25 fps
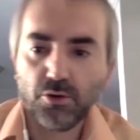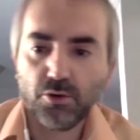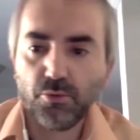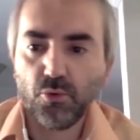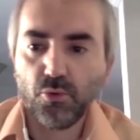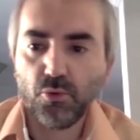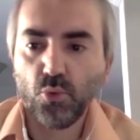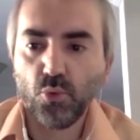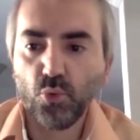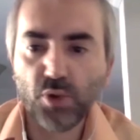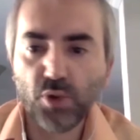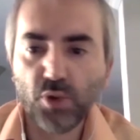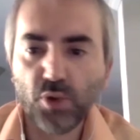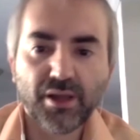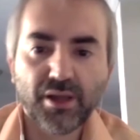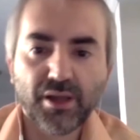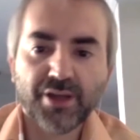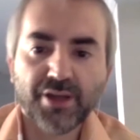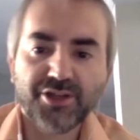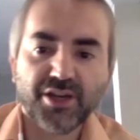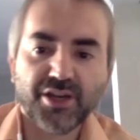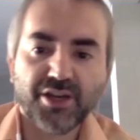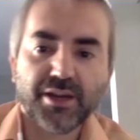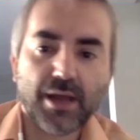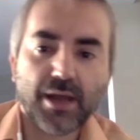we
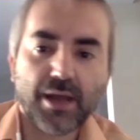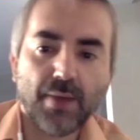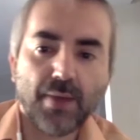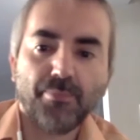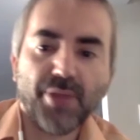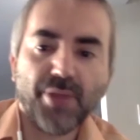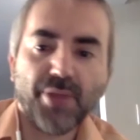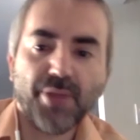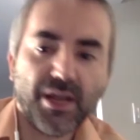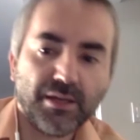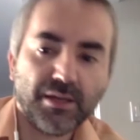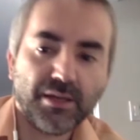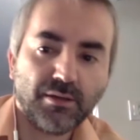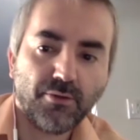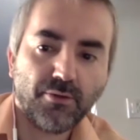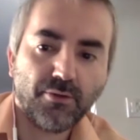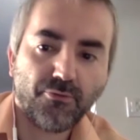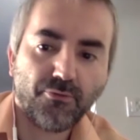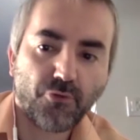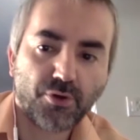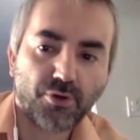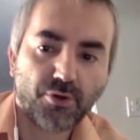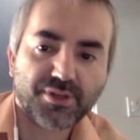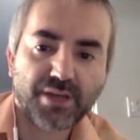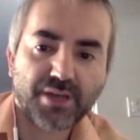launch a campaign
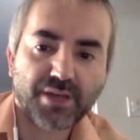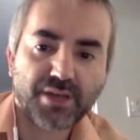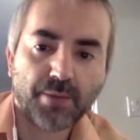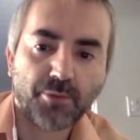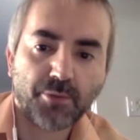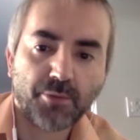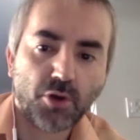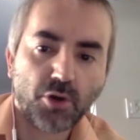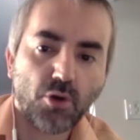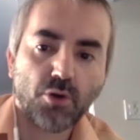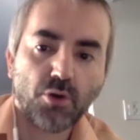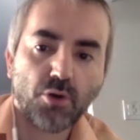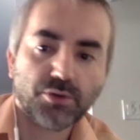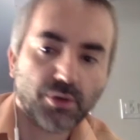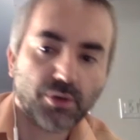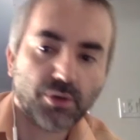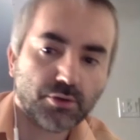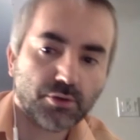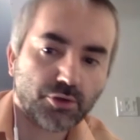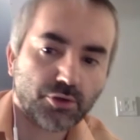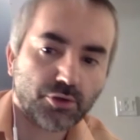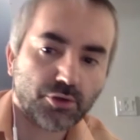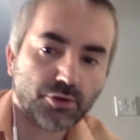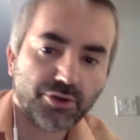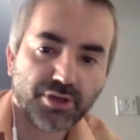for some cause on
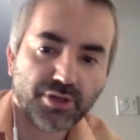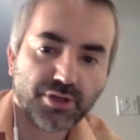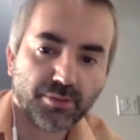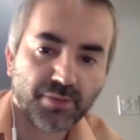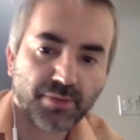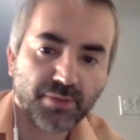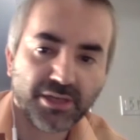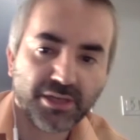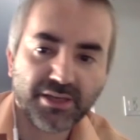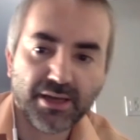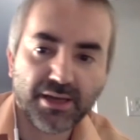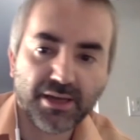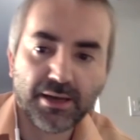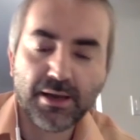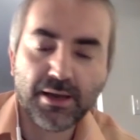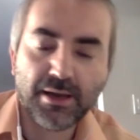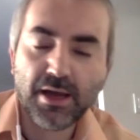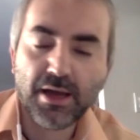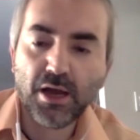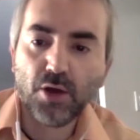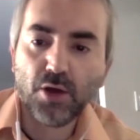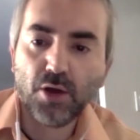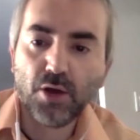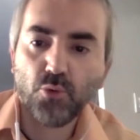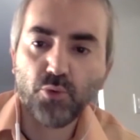social media.
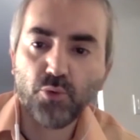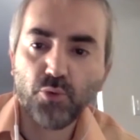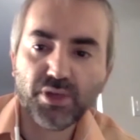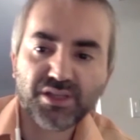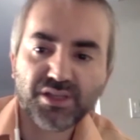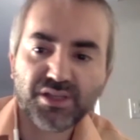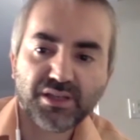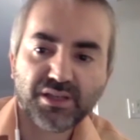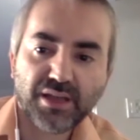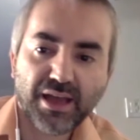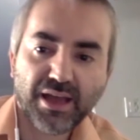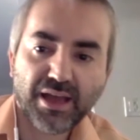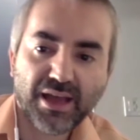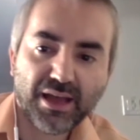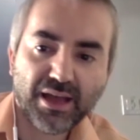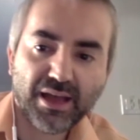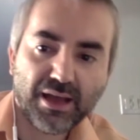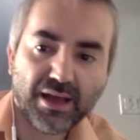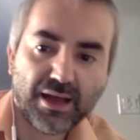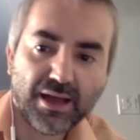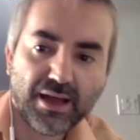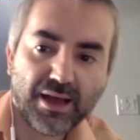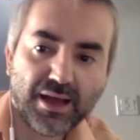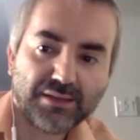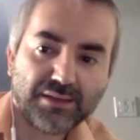We
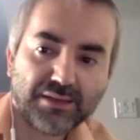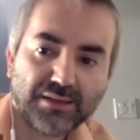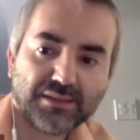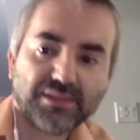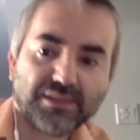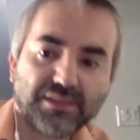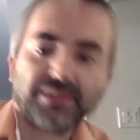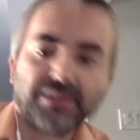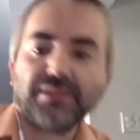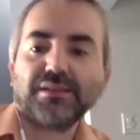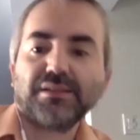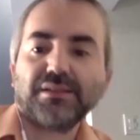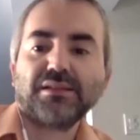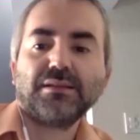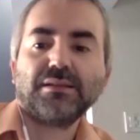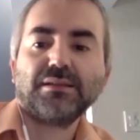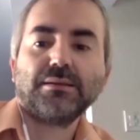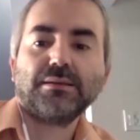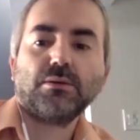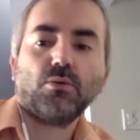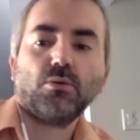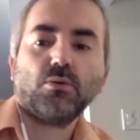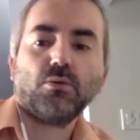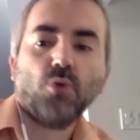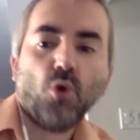uh,
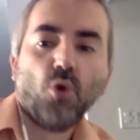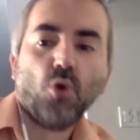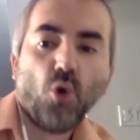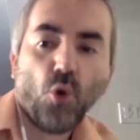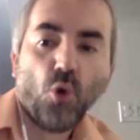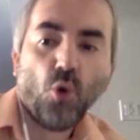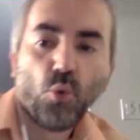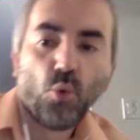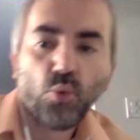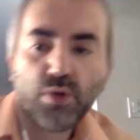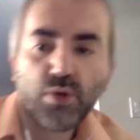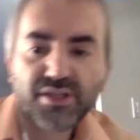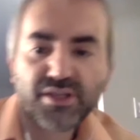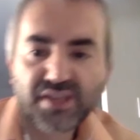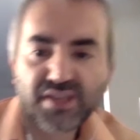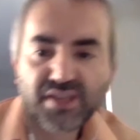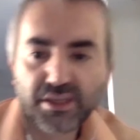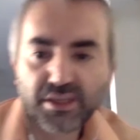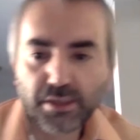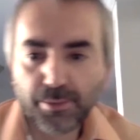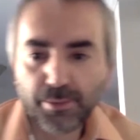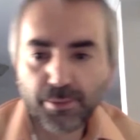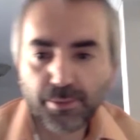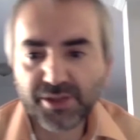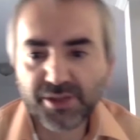we
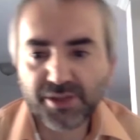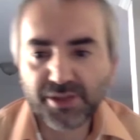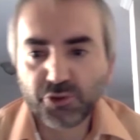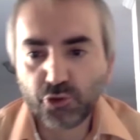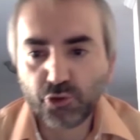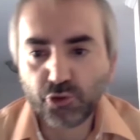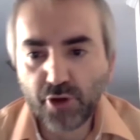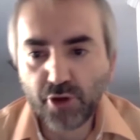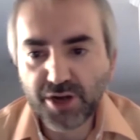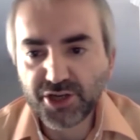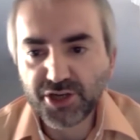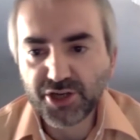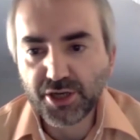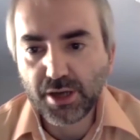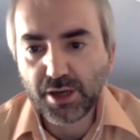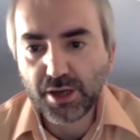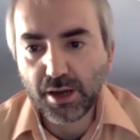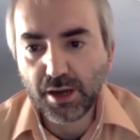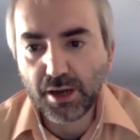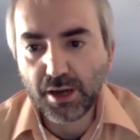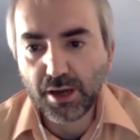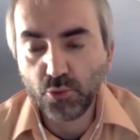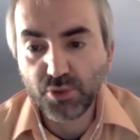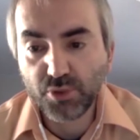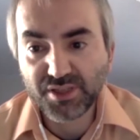set up a trash.
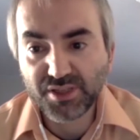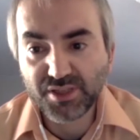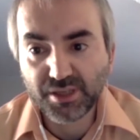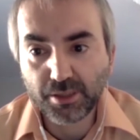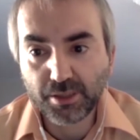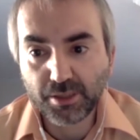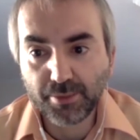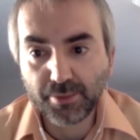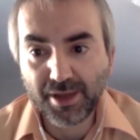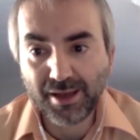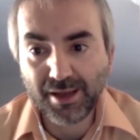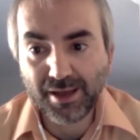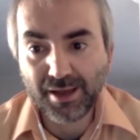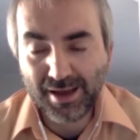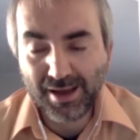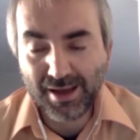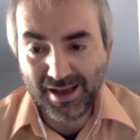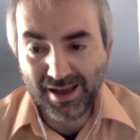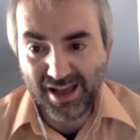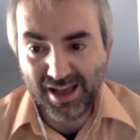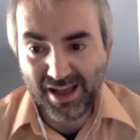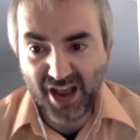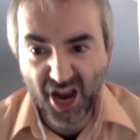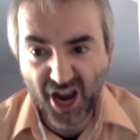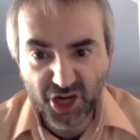Uh, we set up a
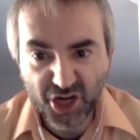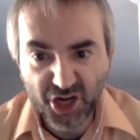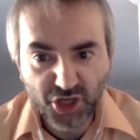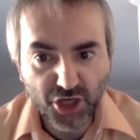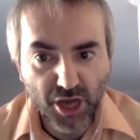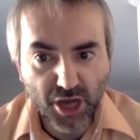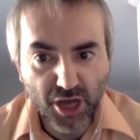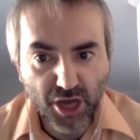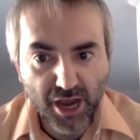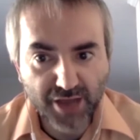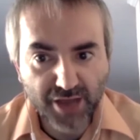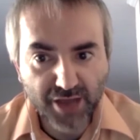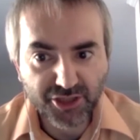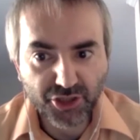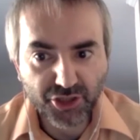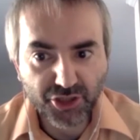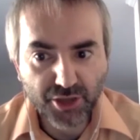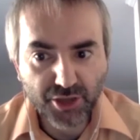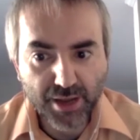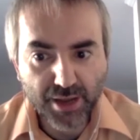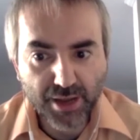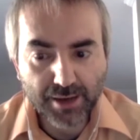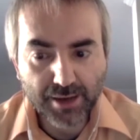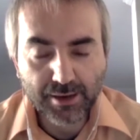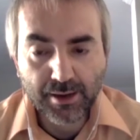hash
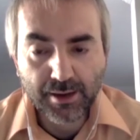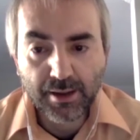hashtag